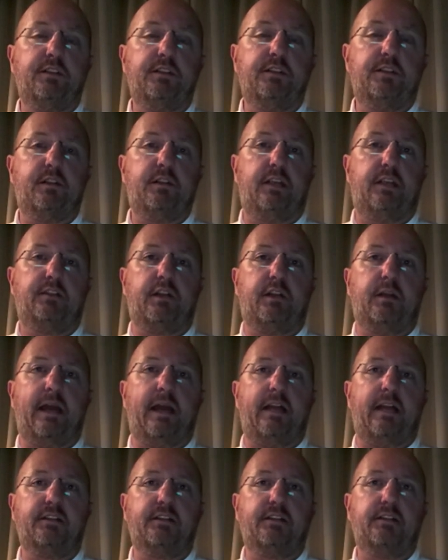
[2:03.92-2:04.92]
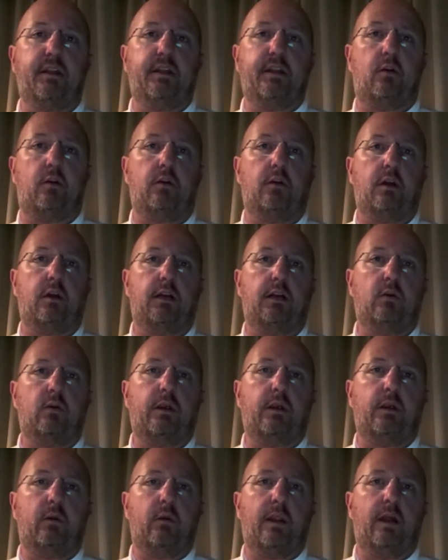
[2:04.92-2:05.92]
as you can imagine, that are uh,
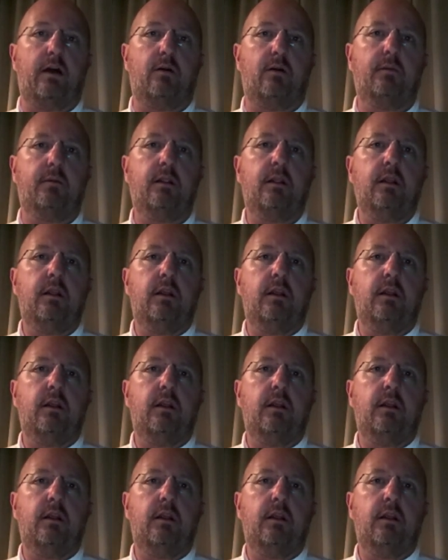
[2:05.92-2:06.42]
going around.